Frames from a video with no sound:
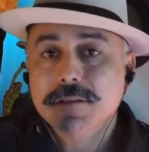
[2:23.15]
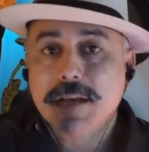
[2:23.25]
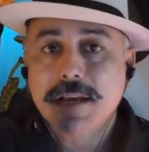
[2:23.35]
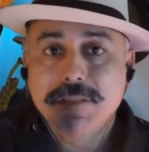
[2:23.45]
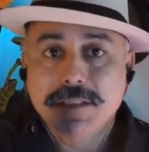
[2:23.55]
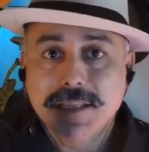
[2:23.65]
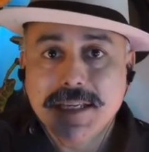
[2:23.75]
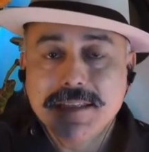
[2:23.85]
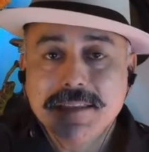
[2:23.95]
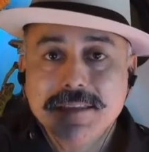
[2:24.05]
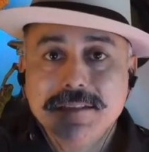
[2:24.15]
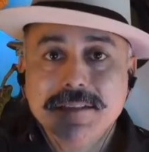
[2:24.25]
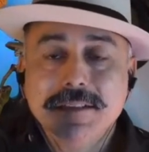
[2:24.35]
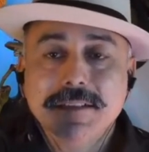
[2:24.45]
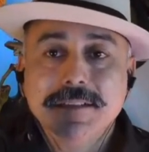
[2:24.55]
You have the length
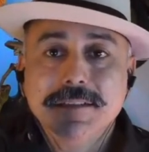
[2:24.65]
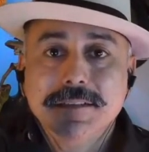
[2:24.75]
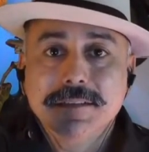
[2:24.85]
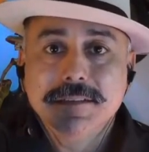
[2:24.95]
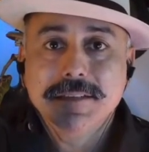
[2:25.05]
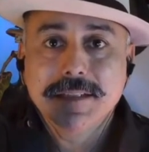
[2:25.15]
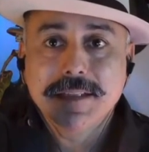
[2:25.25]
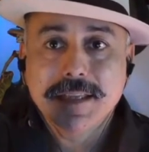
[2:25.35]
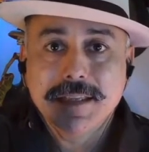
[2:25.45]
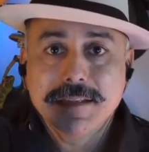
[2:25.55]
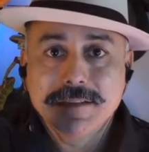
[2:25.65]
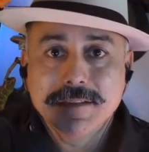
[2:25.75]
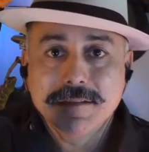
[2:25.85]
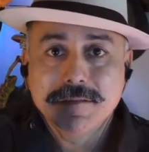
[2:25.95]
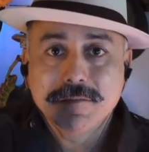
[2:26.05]
and